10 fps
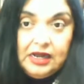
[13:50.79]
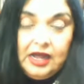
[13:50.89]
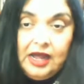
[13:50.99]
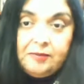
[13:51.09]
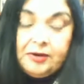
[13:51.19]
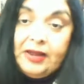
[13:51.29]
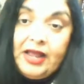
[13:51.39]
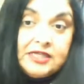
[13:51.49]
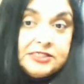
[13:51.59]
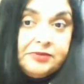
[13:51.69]
But my
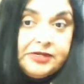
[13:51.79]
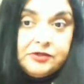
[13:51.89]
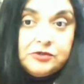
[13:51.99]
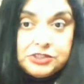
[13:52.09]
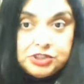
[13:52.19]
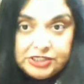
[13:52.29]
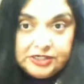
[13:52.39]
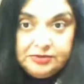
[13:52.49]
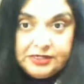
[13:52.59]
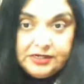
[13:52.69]
husband, who's
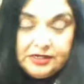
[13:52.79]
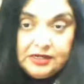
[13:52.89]
German,